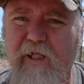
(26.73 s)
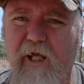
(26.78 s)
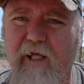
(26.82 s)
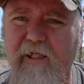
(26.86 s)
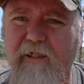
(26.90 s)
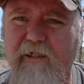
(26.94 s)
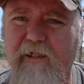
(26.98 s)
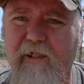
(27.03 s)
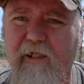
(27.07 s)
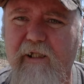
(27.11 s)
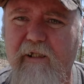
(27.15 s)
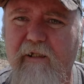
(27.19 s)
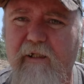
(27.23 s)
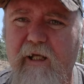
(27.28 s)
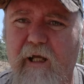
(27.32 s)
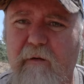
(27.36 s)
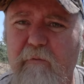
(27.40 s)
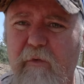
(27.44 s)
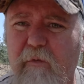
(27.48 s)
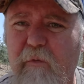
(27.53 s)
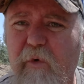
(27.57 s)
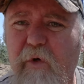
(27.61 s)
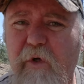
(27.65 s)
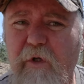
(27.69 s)
aid kit,
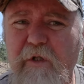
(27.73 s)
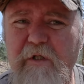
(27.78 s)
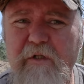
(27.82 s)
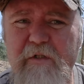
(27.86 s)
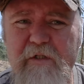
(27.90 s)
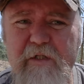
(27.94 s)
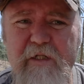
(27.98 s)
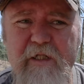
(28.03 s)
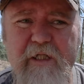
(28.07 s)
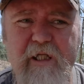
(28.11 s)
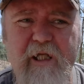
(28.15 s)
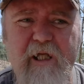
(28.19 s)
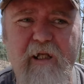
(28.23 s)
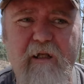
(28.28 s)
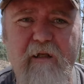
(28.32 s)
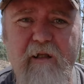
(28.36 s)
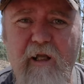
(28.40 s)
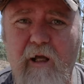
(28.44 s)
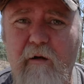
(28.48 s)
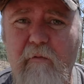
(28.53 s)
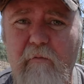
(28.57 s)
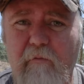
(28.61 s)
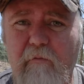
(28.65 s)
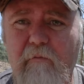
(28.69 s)
come emergency kit,
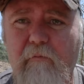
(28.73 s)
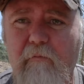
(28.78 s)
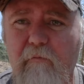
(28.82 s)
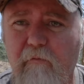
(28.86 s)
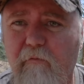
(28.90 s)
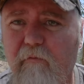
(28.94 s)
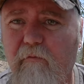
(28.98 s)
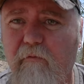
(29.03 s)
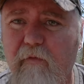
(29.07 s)
come,